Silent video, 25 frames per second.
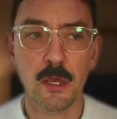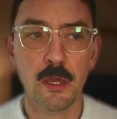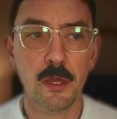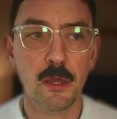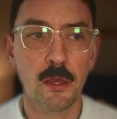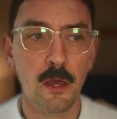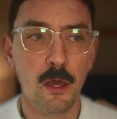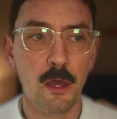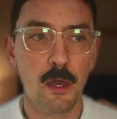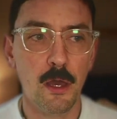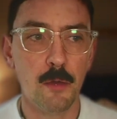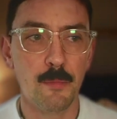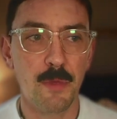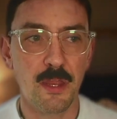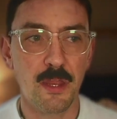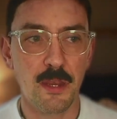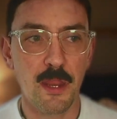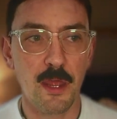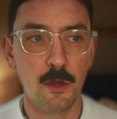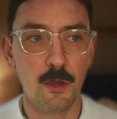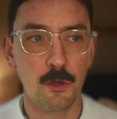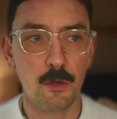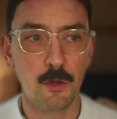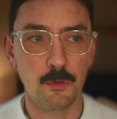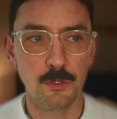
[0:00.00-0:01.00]
and
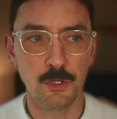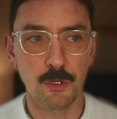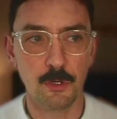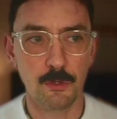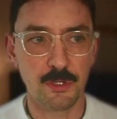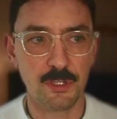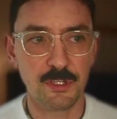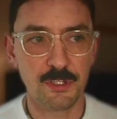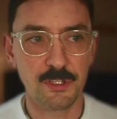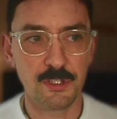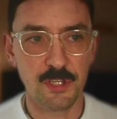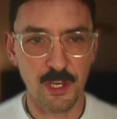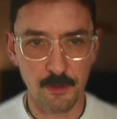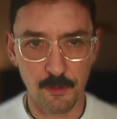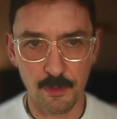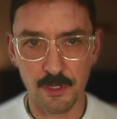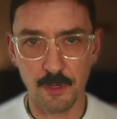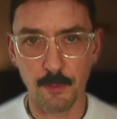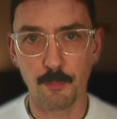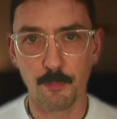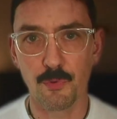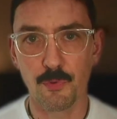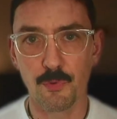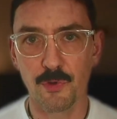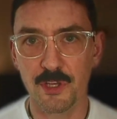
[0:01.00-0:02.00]
now continuing to
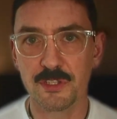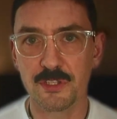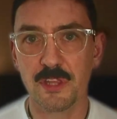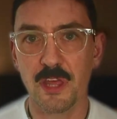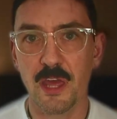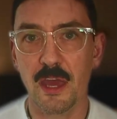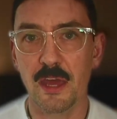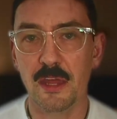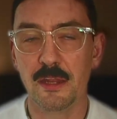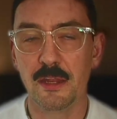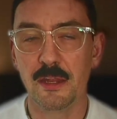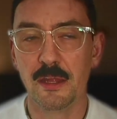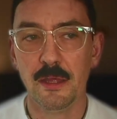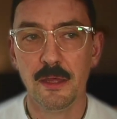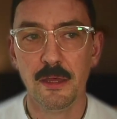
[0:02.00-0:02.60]
bridge that